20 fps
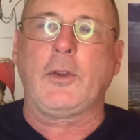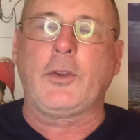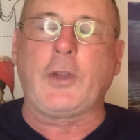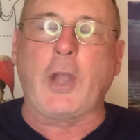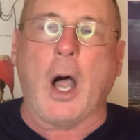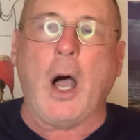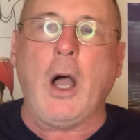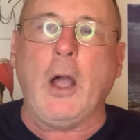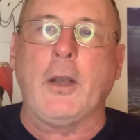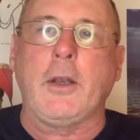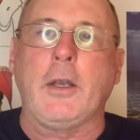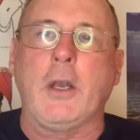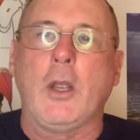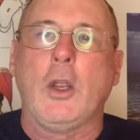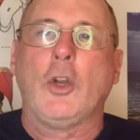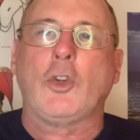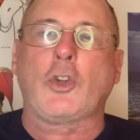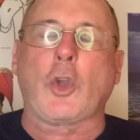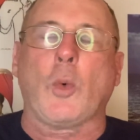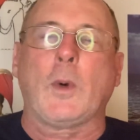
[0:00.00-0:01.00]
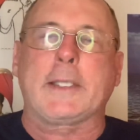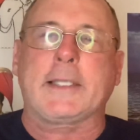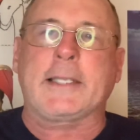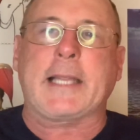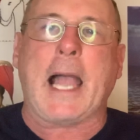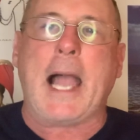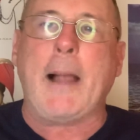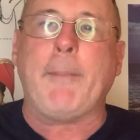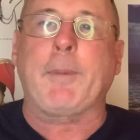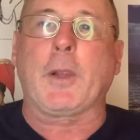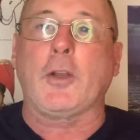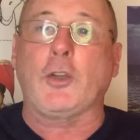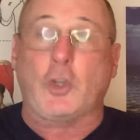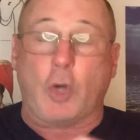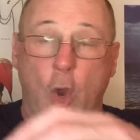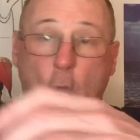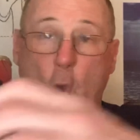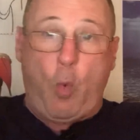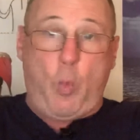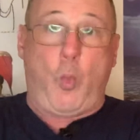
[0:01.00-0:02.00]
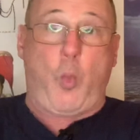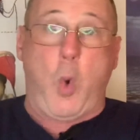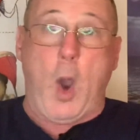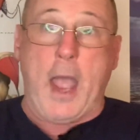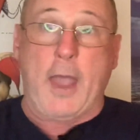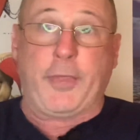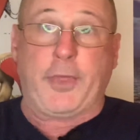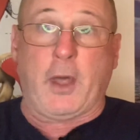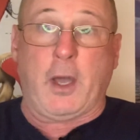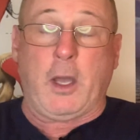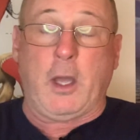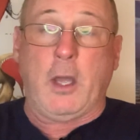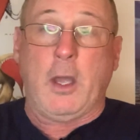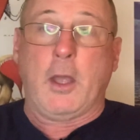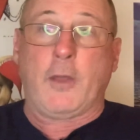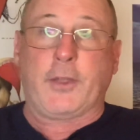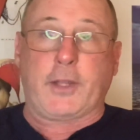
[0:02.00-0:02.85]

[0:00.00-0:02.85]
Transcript: done to establish whether